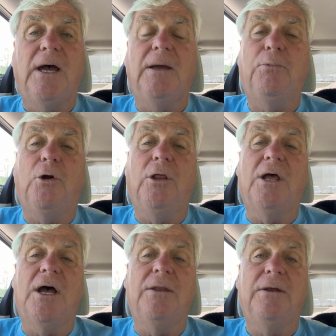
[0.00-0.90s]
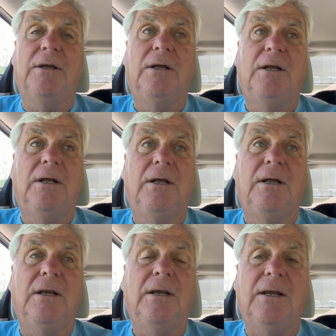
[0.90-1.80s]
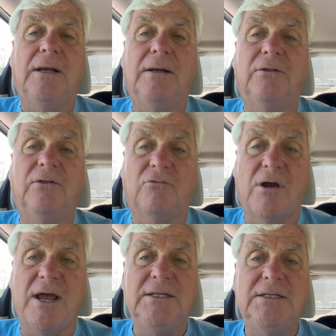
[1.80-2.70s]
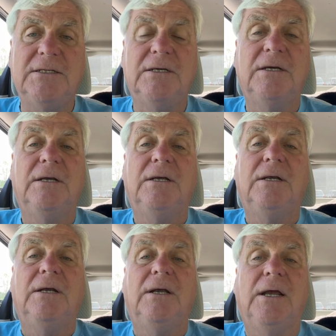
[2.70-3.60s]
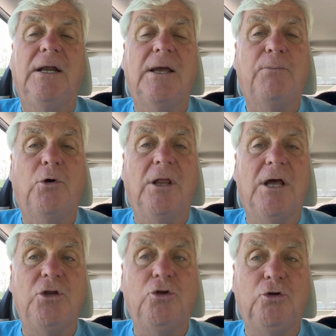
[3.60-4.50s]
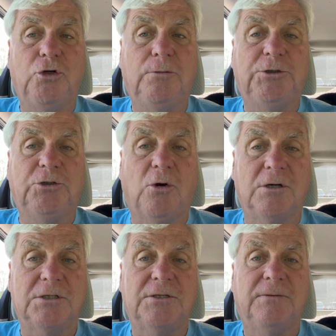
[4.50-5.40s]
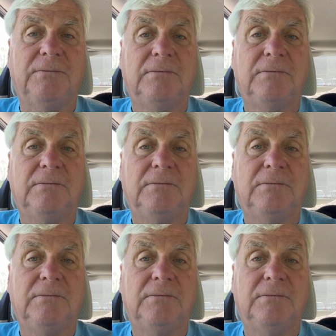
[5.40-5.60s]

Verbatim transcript: I put it on threads and I put it on YouTube Shorts.